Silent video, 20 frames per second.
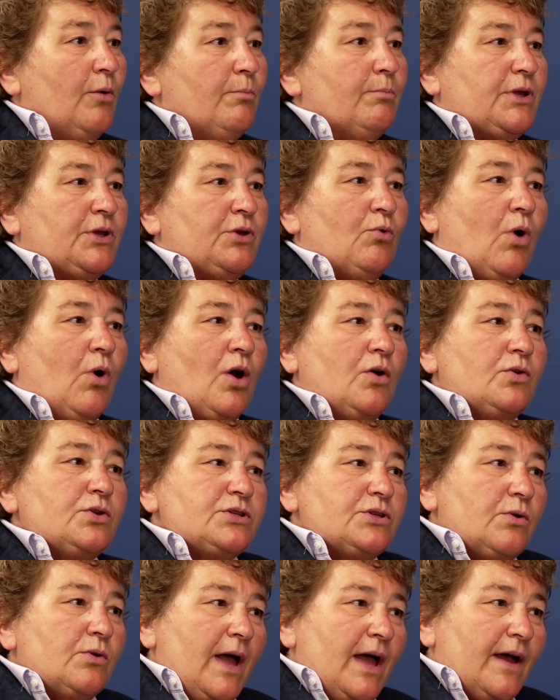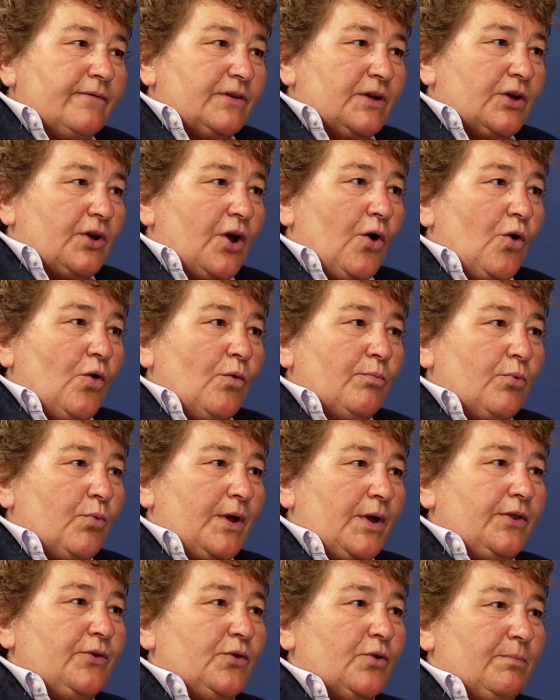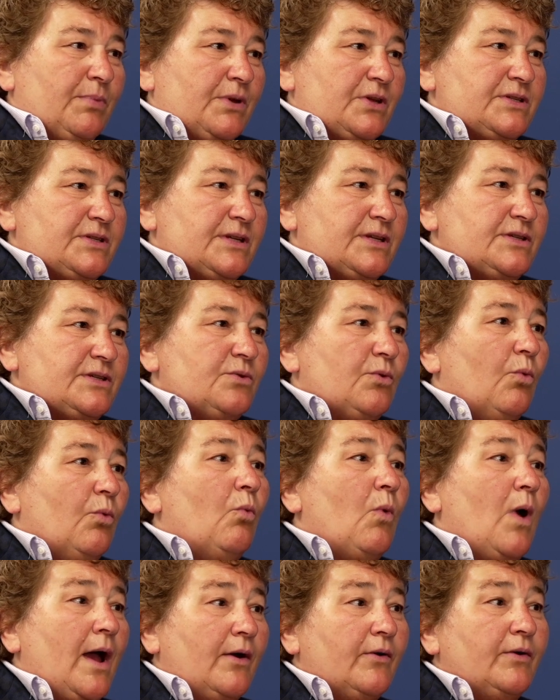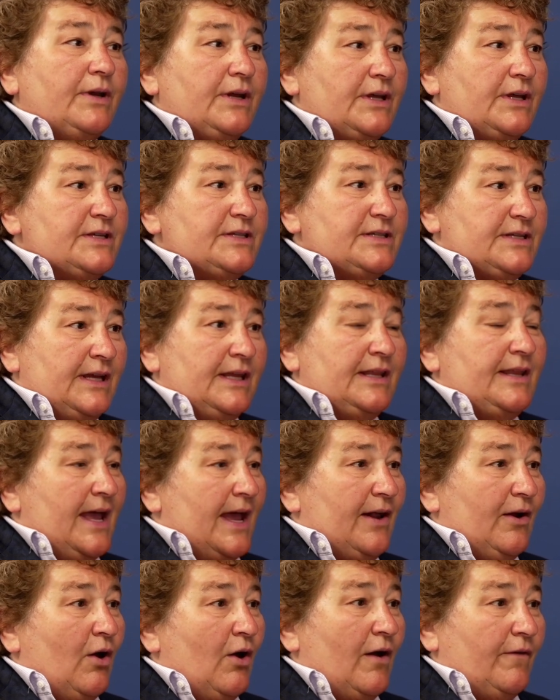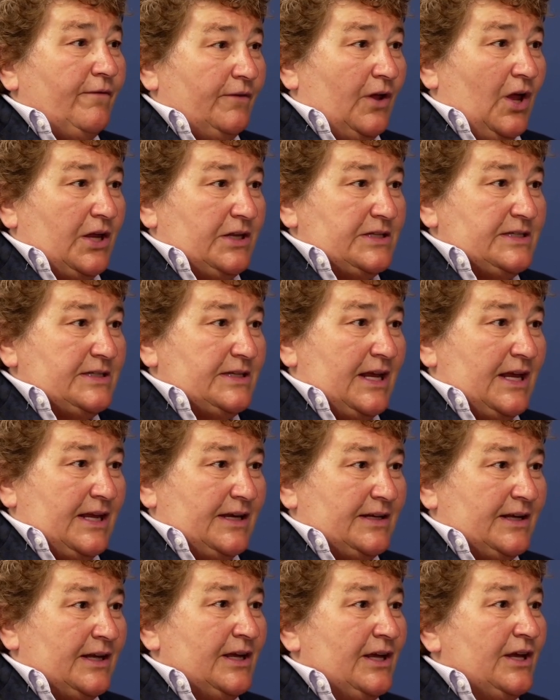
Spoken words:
But you also have to cope with your business while it is in that offline state.